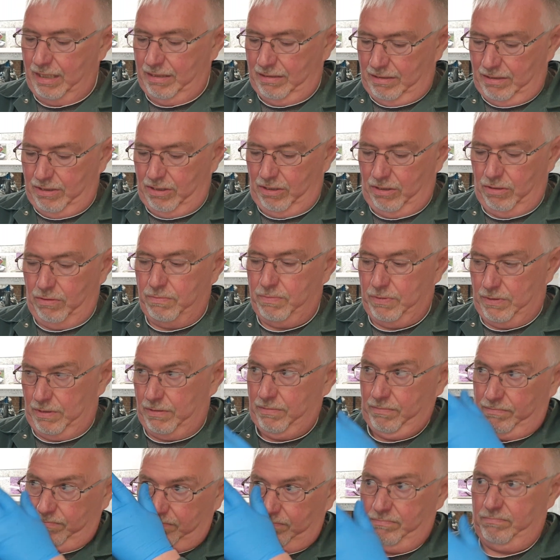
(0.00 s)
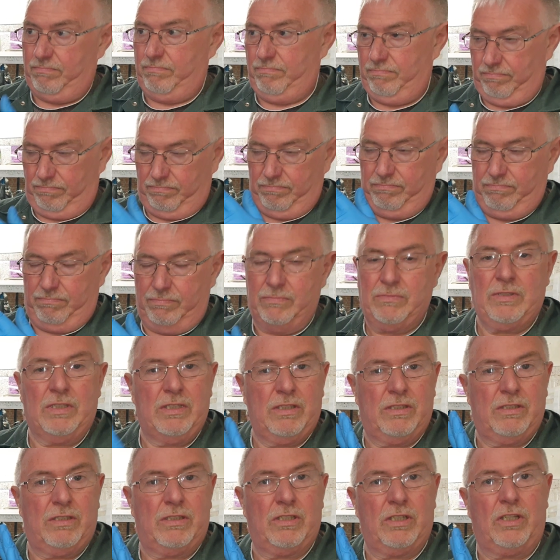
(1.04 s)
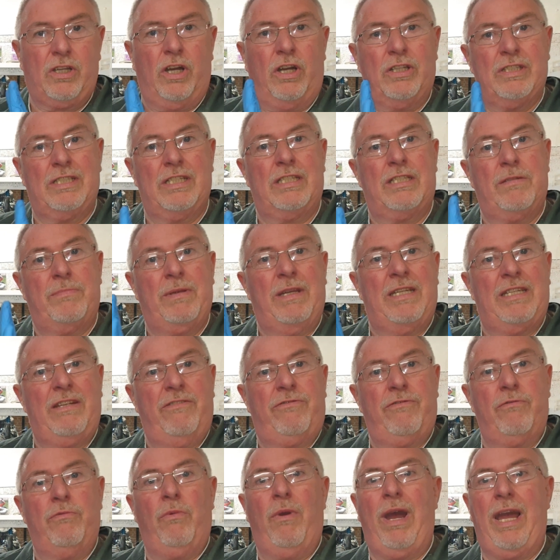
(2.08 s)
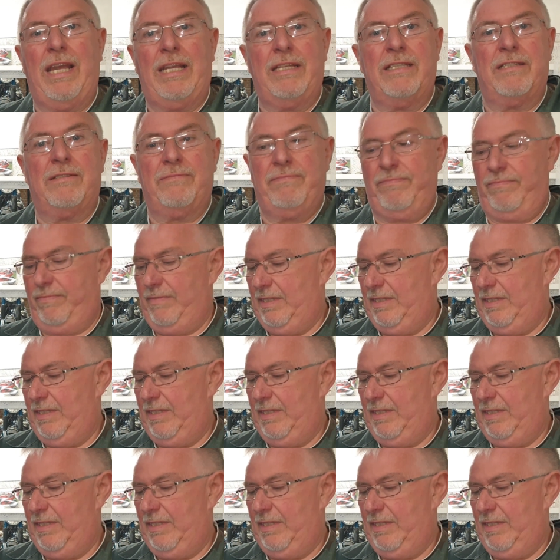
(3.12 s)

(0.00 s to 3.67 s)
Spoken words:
tubes to cause it to be a different weight.